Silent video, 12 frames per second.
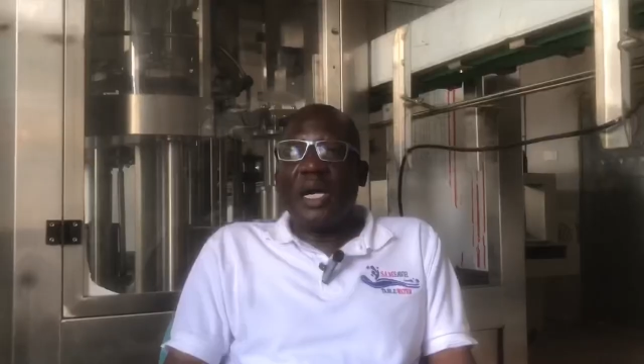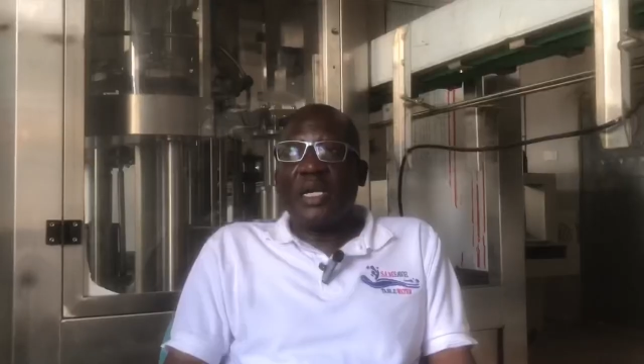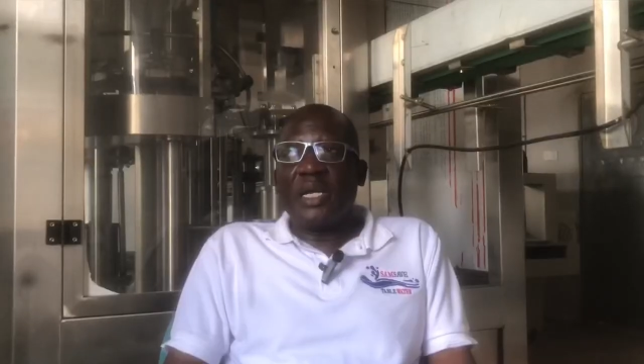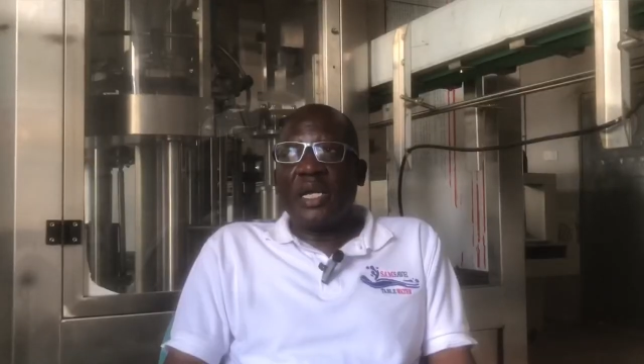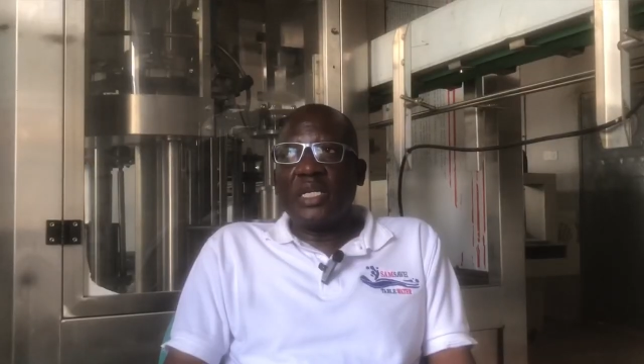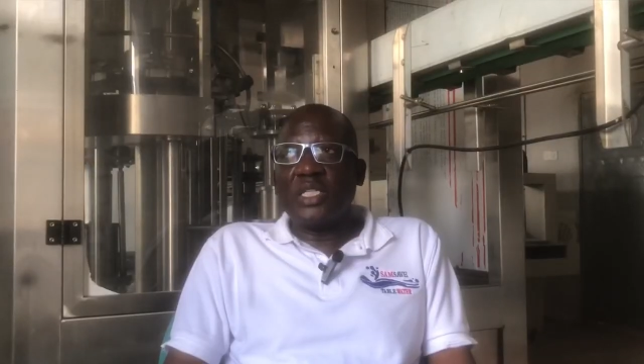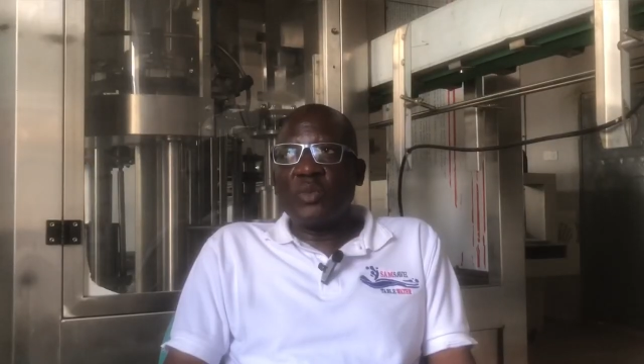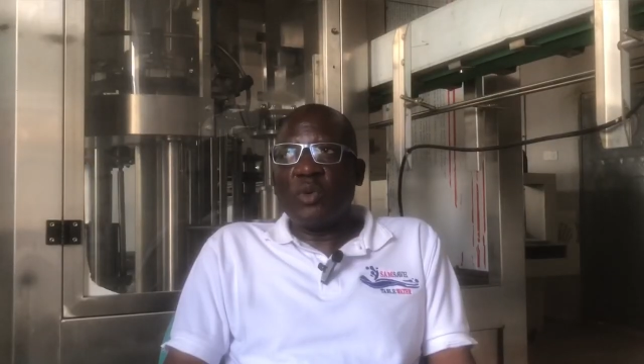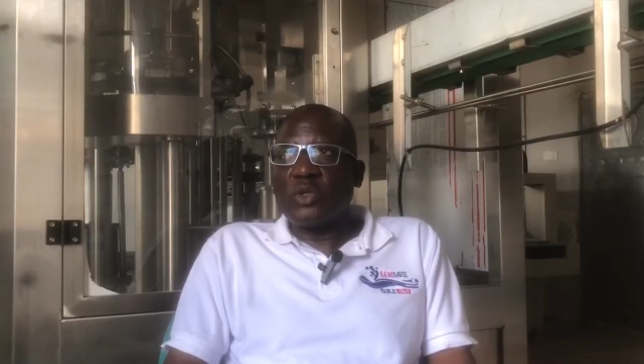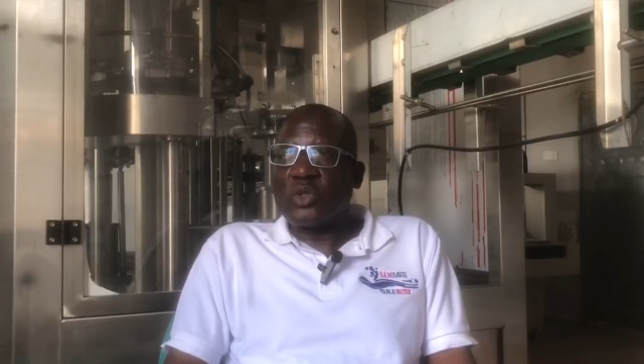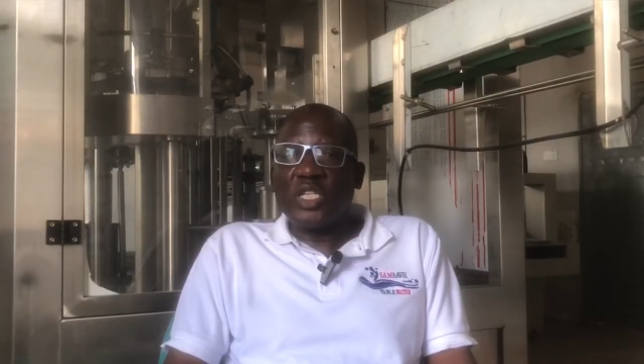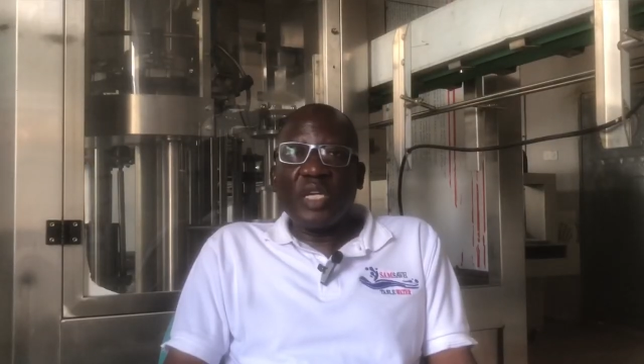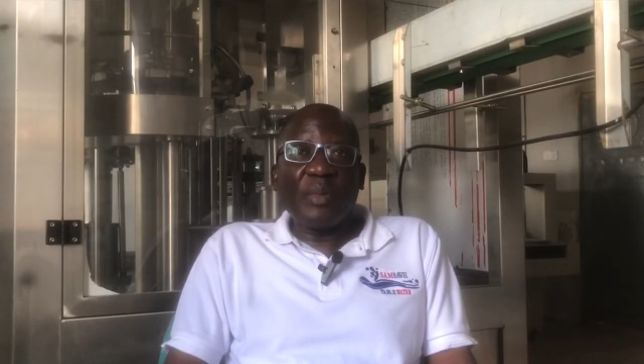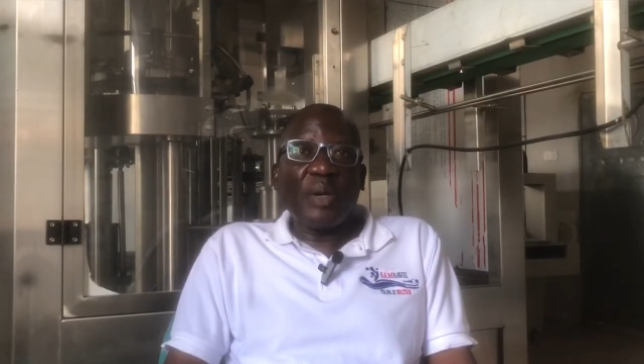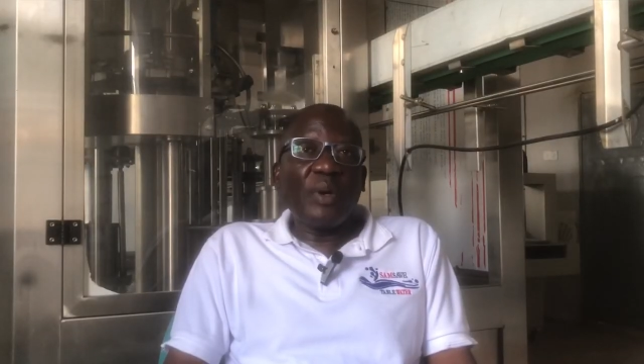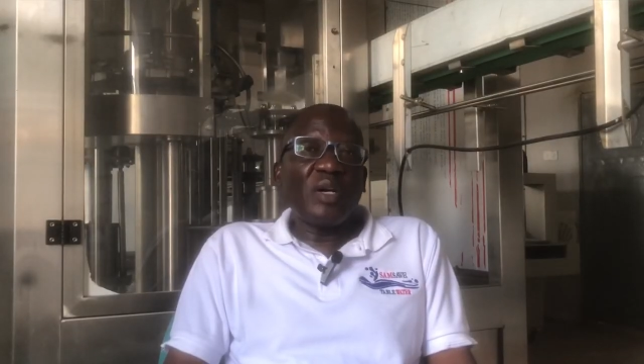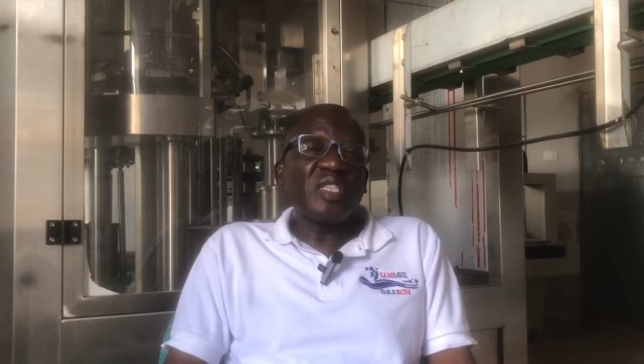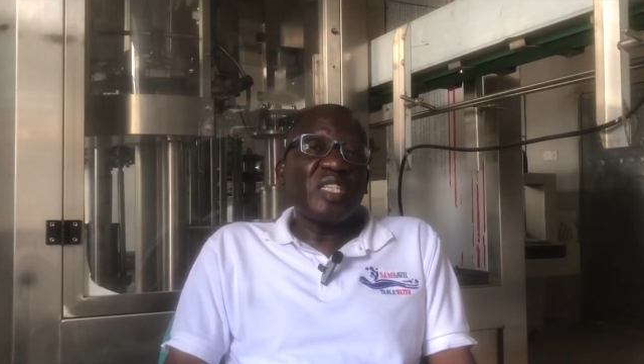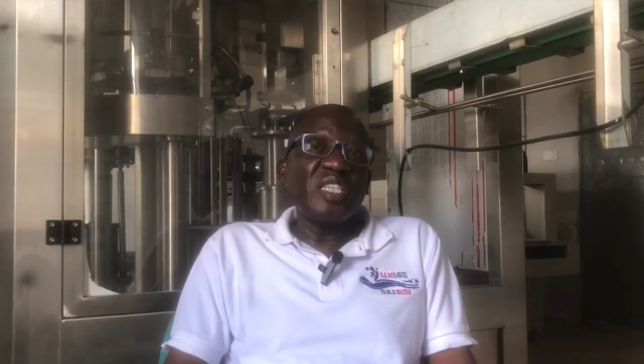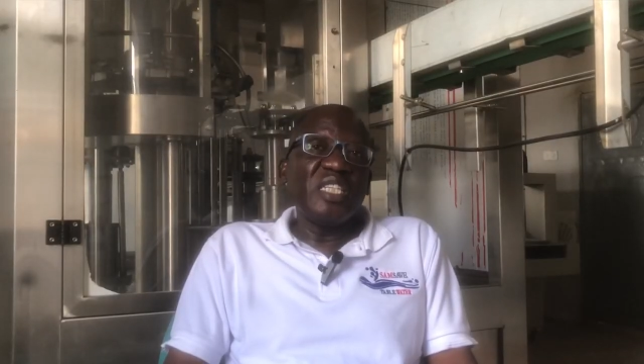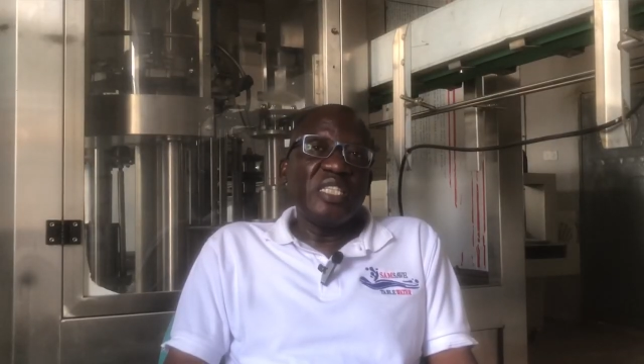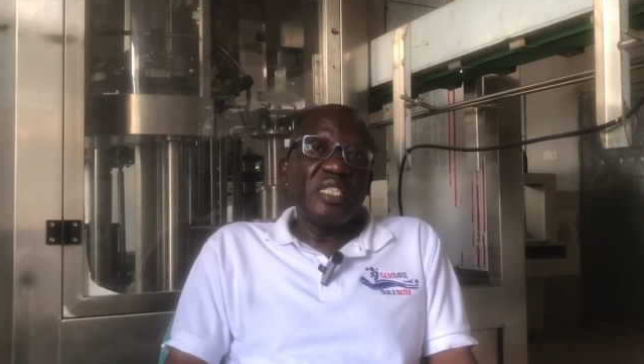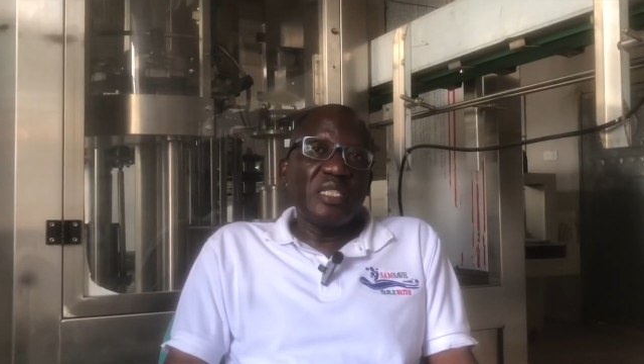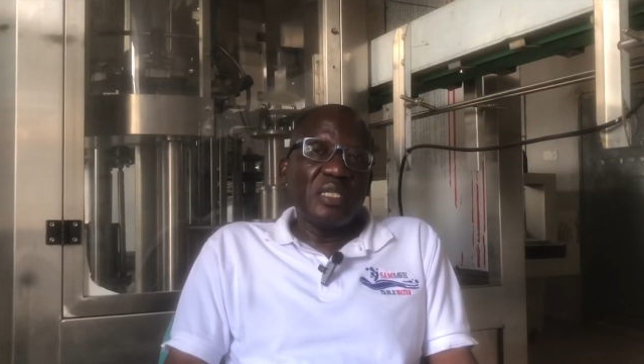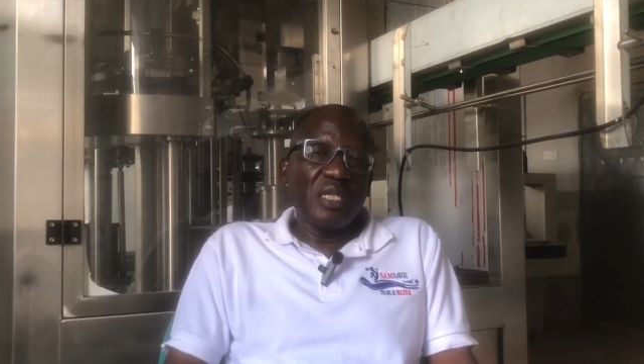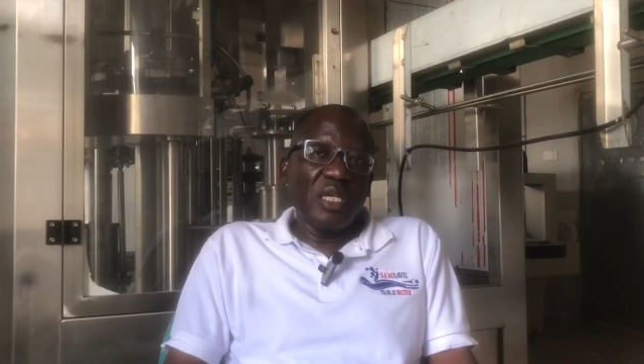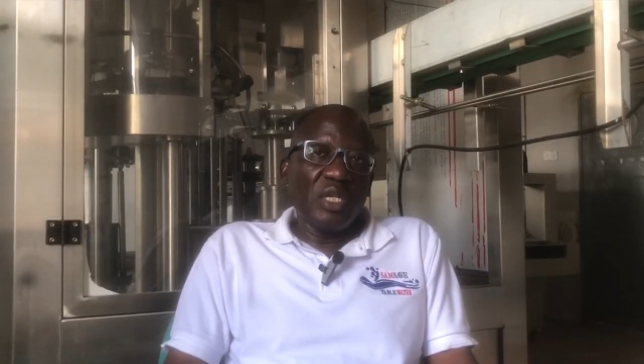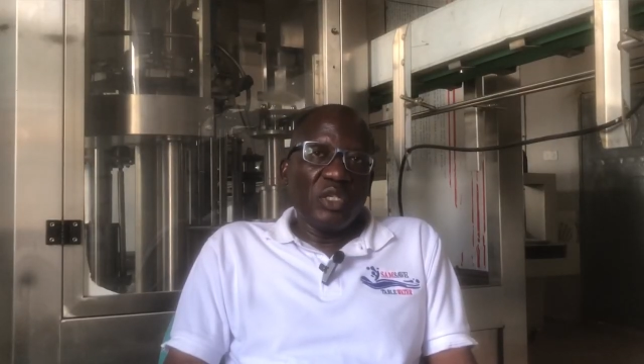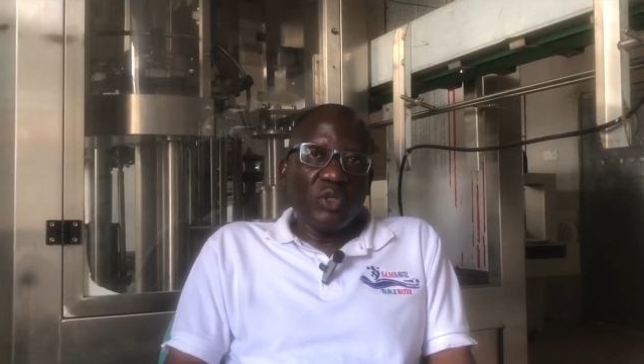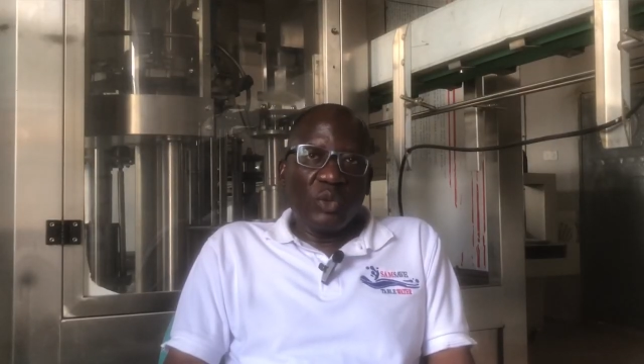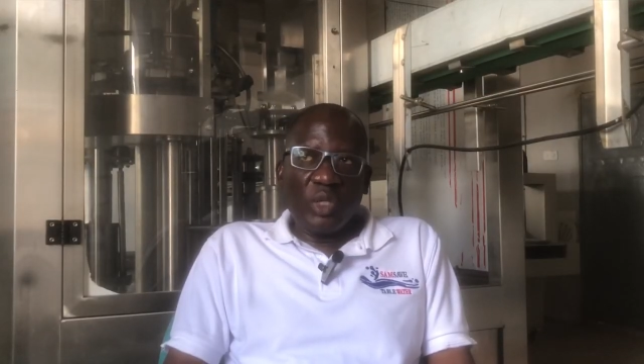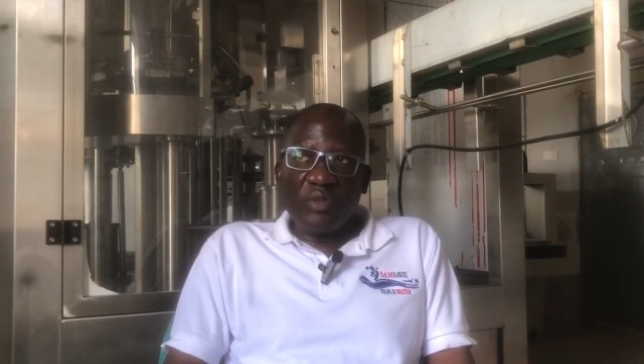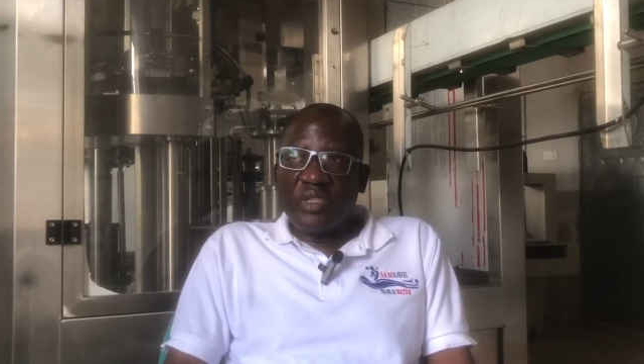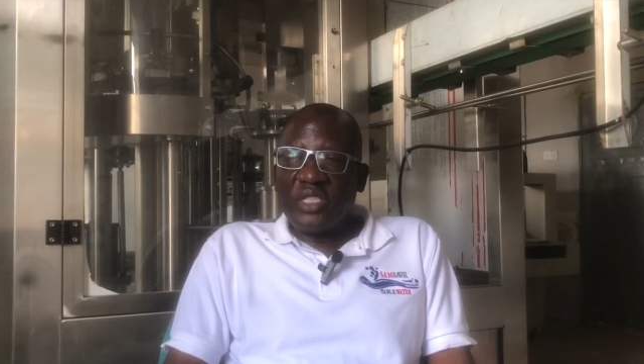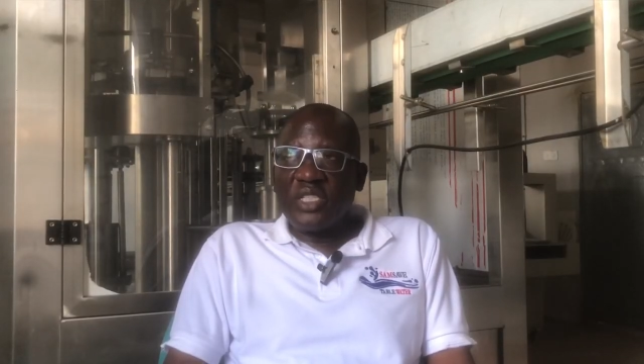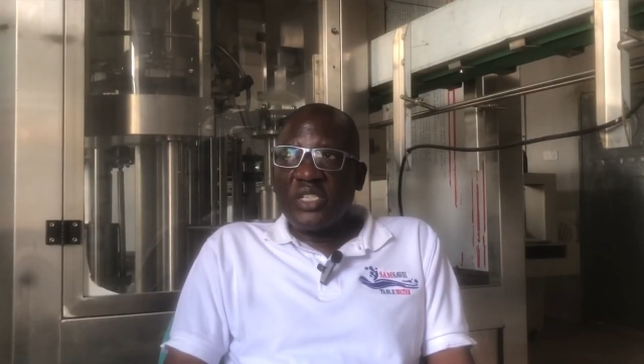And I spoke to them about the need to even